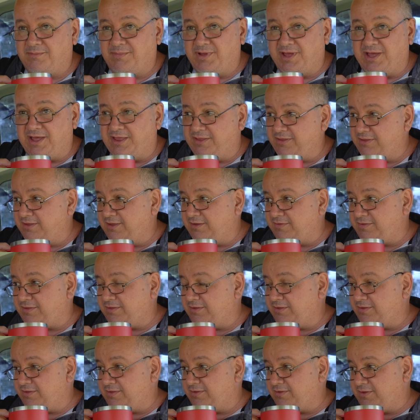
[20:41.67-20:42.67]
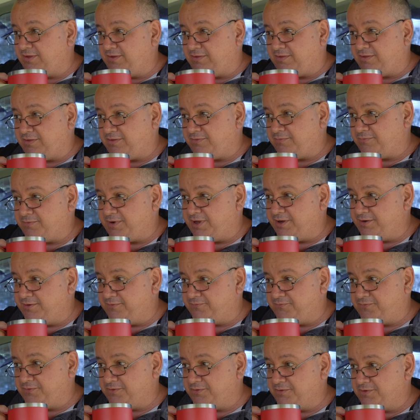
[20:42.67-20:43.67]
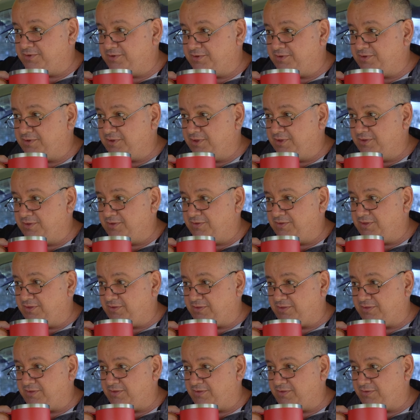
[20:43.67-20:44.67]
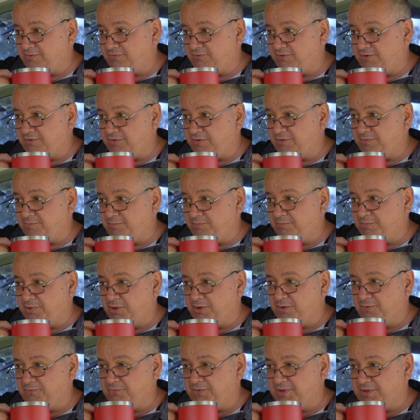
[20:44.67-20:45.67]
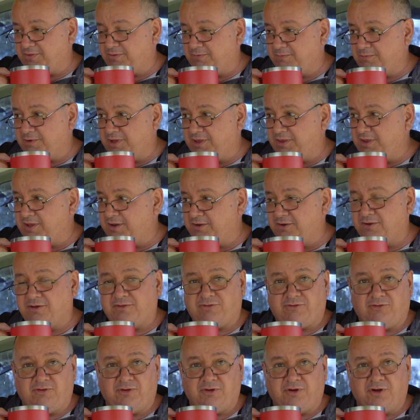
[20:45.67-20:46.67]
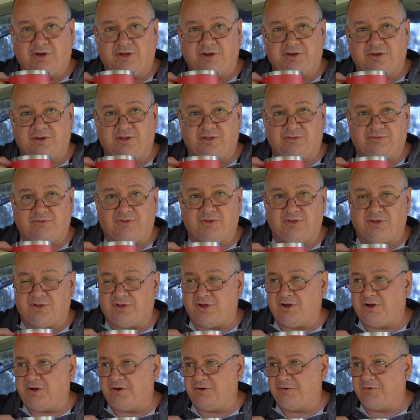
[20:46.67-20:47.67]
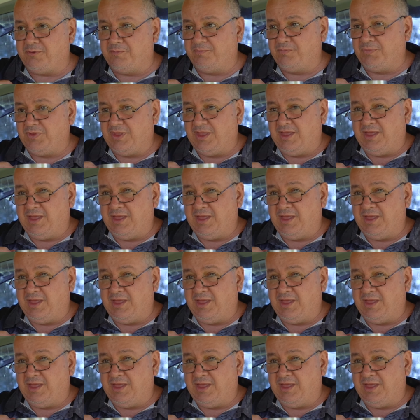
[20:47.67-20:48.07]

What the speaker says: But this is wonderful. This is just perfect weather. Not too hot, not too cold.